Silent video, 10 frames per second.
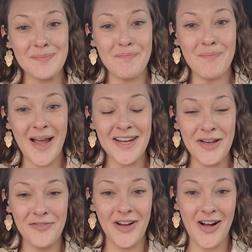might
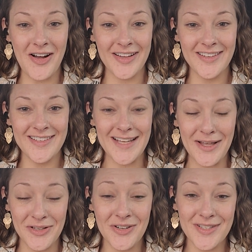have gone,
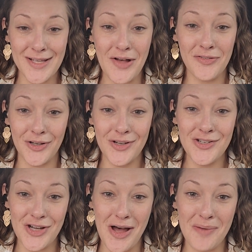tell yourself good
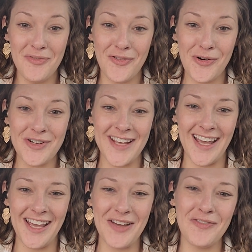job for
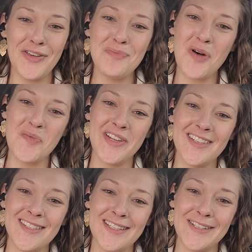taking a few
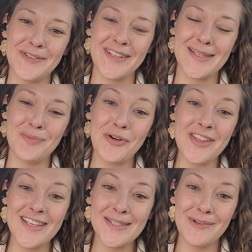moments to explore
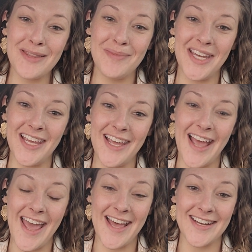this with me
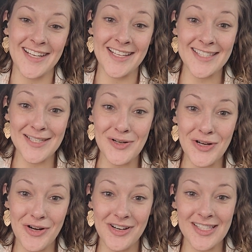and consider
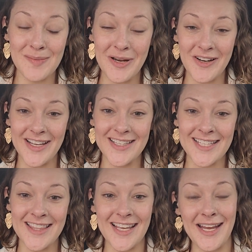your experience
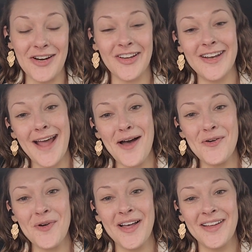in the here and
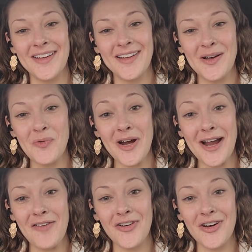now,
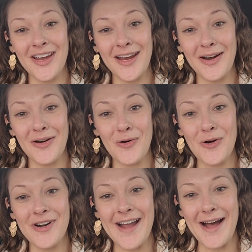wherever here
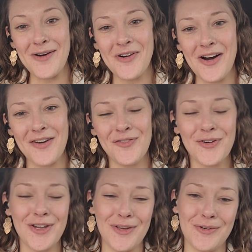or now are for
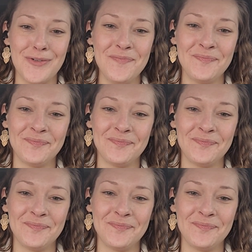you.